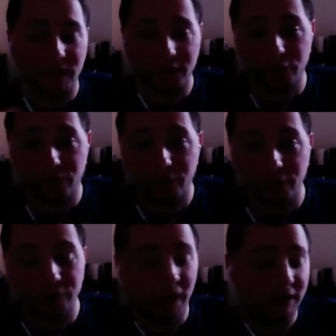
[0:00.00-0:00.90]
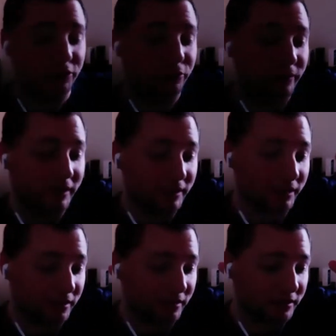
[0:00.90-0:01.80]
Like you guys are doing
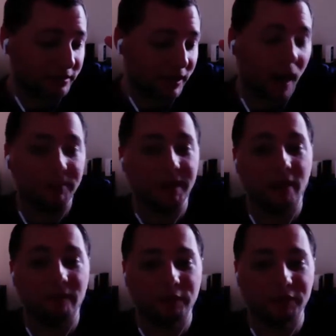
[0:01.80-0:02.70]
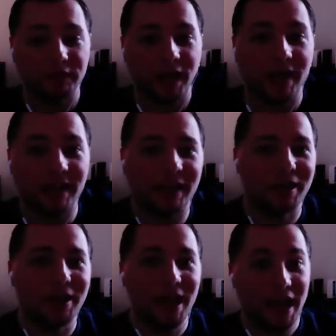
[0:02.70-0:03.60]
a top-down version, kind of like
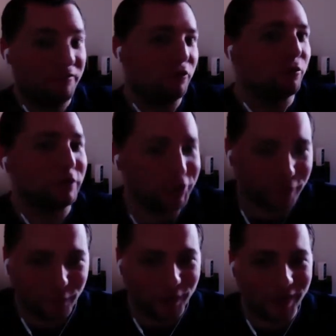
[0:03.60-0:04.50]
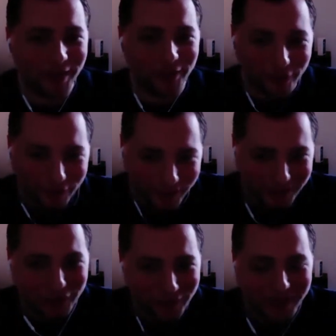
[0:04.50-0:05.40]
if you were General Lee and you're looking
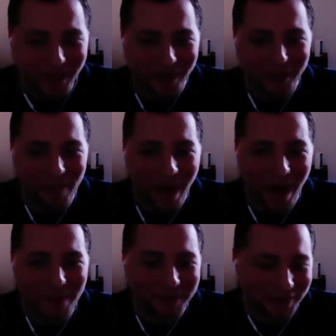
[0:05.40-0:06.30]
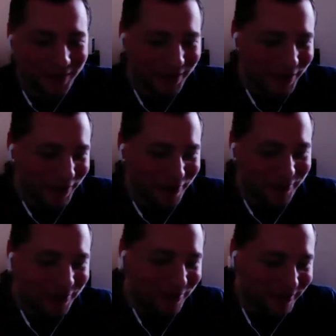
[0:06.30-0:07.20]
straight down on the map, and
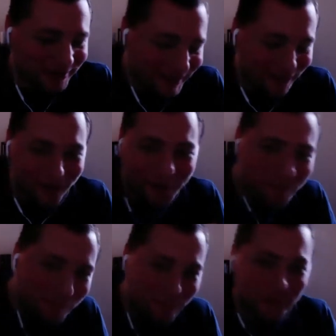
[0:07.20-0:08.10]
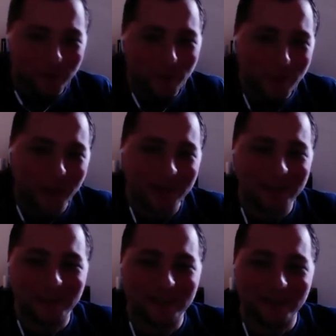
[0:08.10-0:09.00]
you're saying, all right, move General
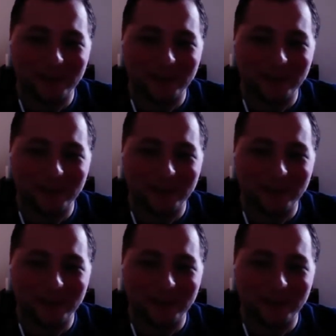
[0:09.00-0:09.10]
Pickett's